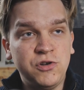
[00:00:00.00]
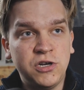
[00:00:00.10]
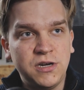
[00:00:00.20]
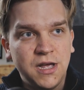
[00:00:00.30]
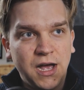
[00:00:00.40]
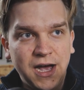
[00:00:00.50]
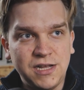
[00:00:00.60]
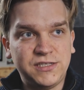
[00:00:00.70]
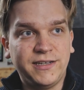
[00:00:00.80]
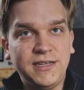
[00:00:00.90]
you could
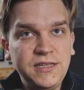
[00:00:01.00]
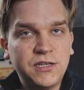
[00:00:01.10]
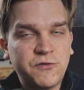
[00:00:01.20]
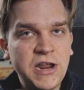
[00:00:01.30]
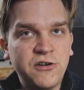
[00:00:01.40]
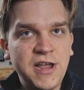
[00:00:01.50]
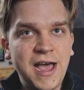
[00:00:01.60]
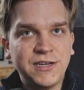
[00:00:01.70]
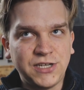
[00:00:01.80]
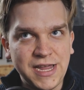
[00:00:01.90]
delete the render
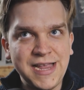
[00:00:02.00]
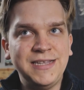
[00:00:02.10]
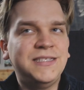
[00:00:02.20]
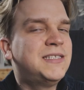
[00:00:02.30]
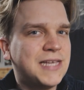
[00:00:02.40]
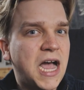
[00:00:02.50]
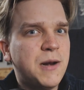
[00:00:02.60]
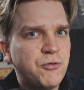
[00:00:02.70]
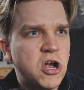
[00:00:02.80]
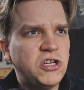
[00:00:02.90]
cache inside
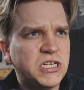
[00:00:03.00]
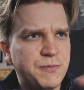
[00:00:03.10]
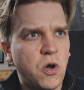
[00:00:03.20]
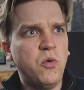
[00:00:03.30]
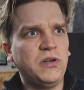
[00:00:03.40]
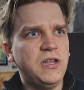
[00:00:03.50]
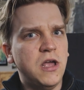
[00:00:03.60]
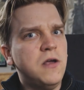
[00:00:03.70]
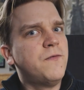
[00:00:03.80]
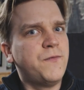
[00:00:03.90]
a project, but only
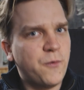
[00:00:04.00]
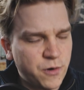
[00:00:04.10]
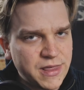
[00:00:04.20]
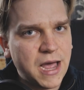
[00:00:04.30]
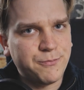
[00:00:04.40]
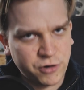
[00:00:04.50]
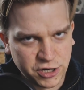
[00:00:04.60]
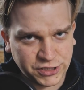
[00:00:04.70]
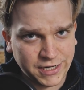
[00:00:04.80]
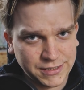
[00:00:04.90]
for that
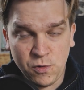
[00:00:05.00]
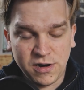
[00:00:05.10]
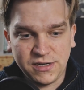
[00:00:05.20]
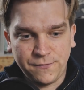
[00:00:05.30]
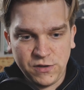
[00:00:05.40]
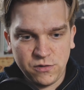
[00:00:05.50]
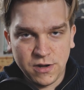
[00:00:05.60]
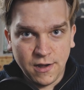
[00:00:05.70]
project. If you wanted to view